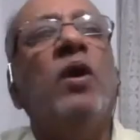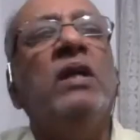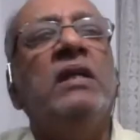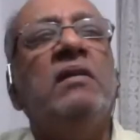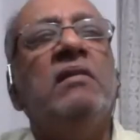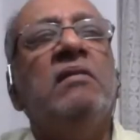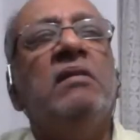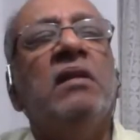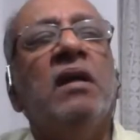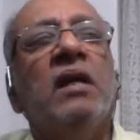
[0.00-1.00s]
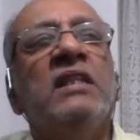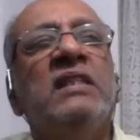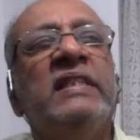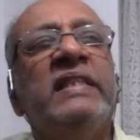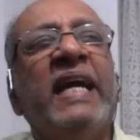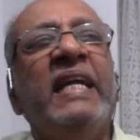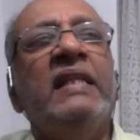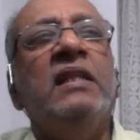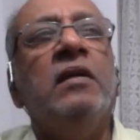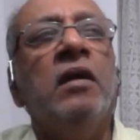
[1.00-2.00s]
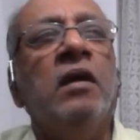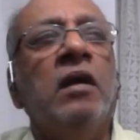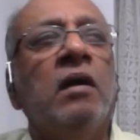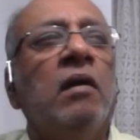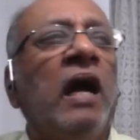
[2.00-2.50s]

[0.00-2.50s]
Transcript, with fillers: what is said in the